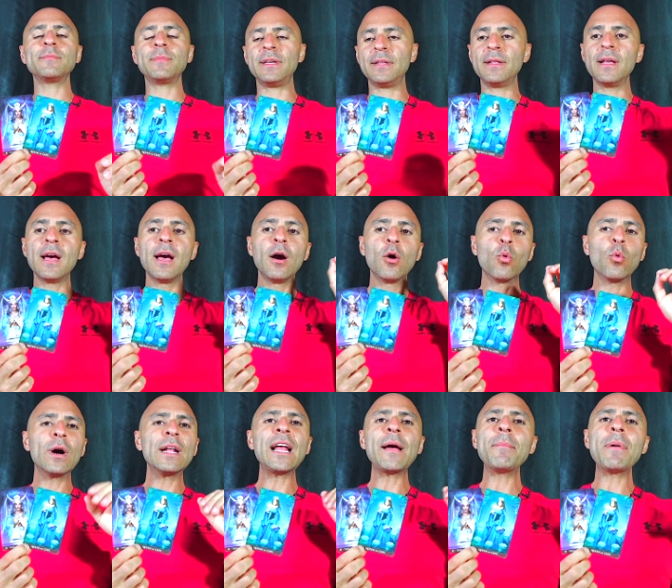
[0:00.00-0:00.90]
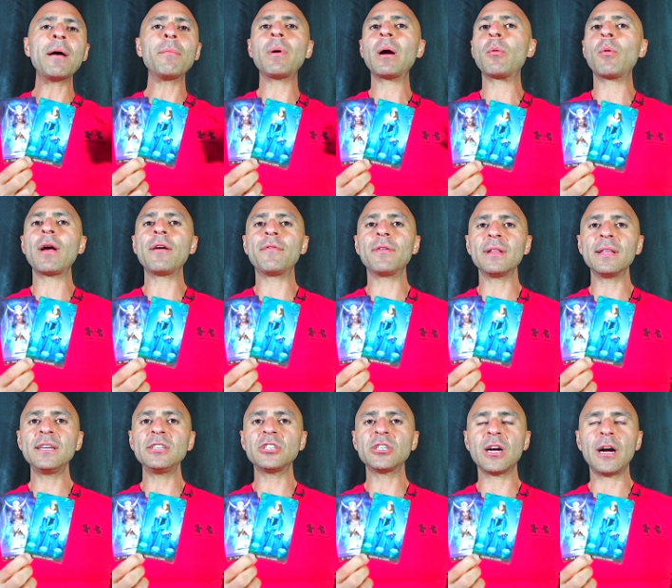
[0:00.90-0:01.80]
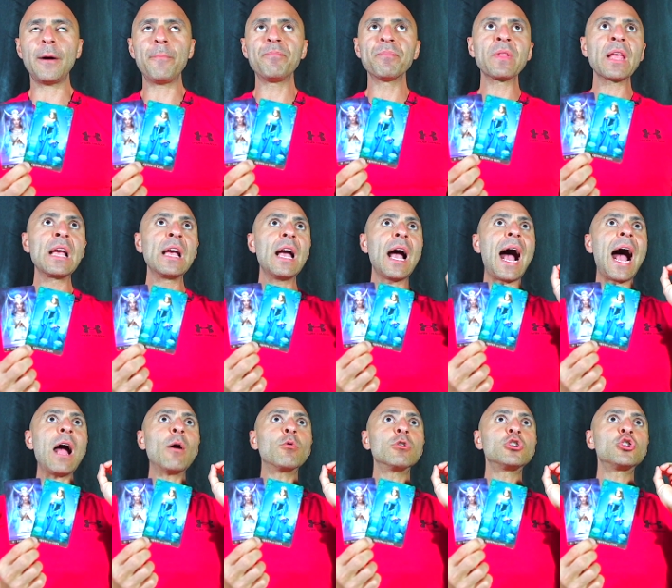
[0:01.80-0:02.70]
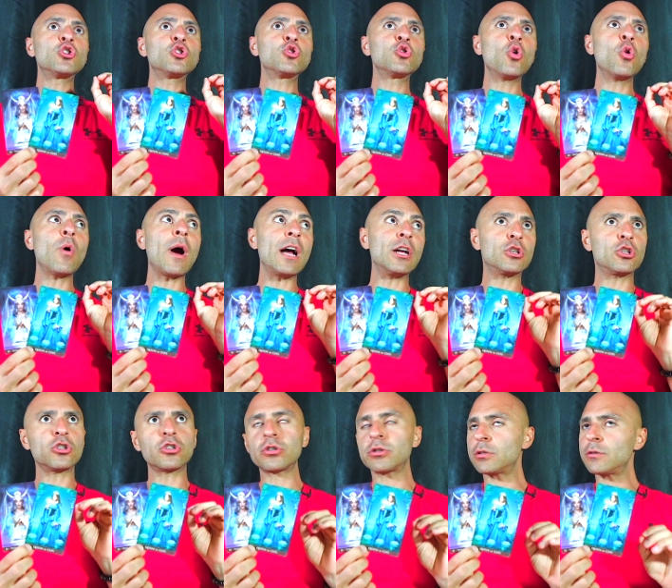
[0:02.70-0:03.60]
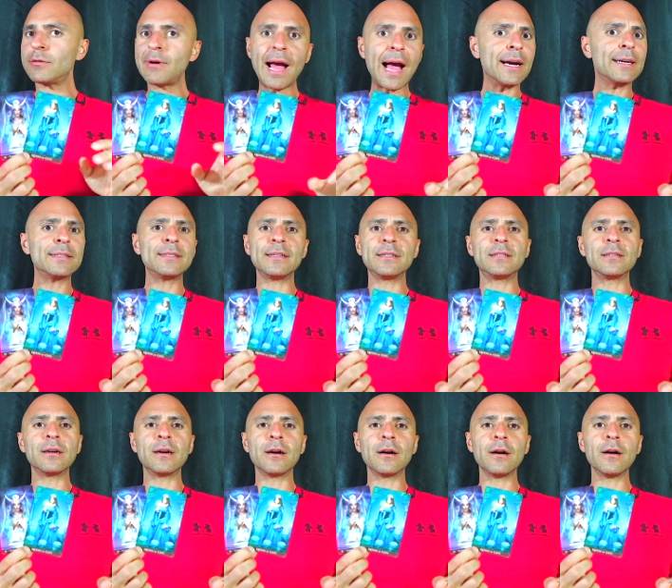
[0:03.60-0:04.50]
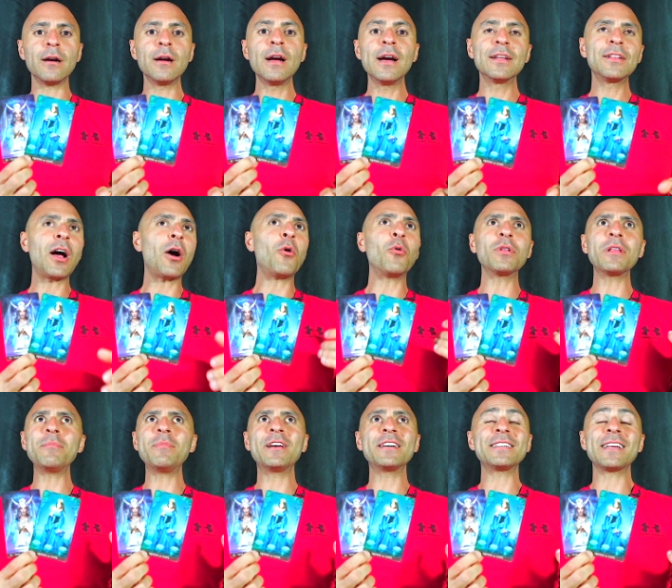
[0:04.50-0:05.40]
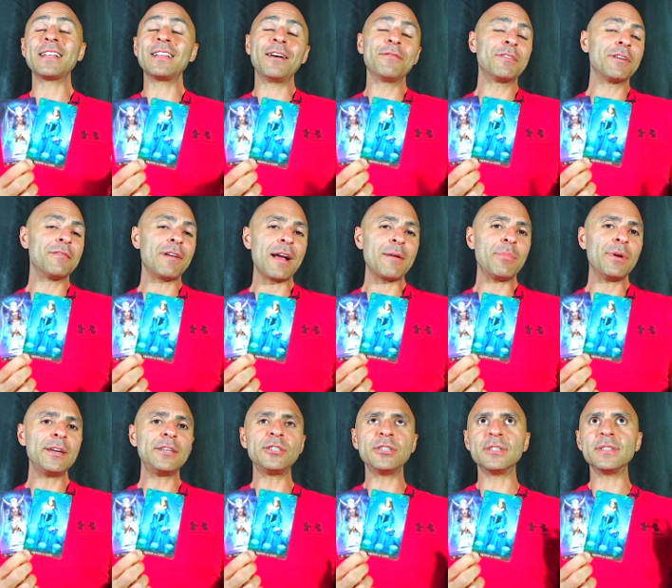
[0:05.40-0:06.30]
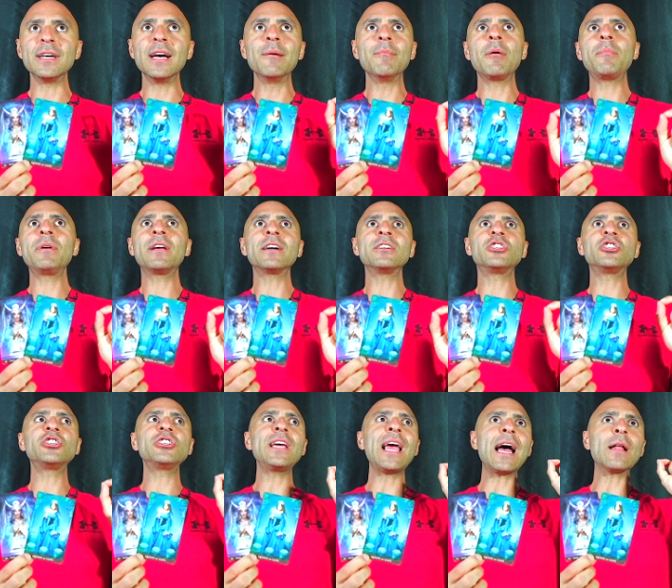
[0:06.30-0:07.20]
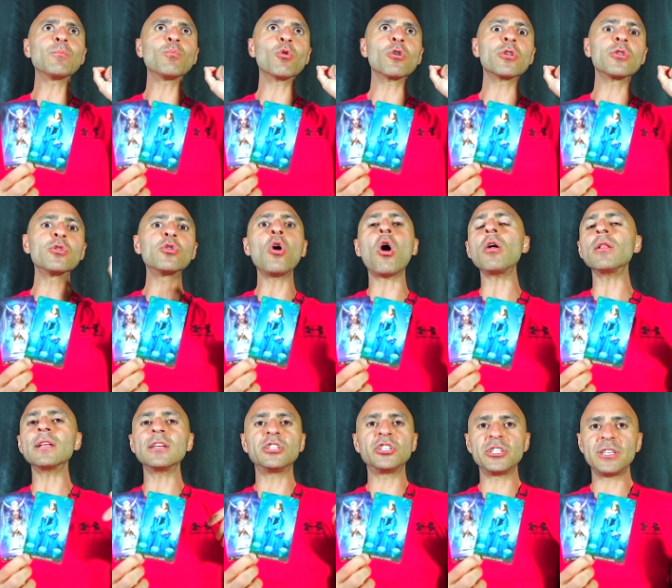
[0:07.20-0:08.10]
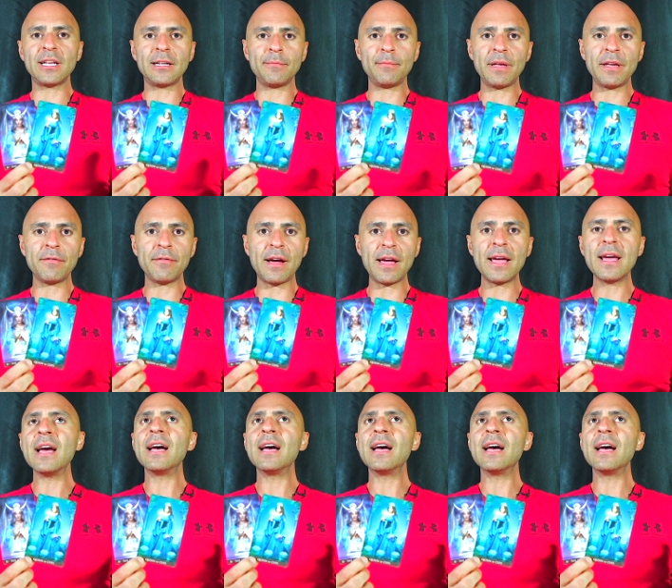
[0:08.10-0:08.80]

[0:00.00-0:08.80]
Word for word: mean? When I met my wife, Alicia, I was so attracted to her, not only because I loved her vibrations, but because she had more knowledge than me, right?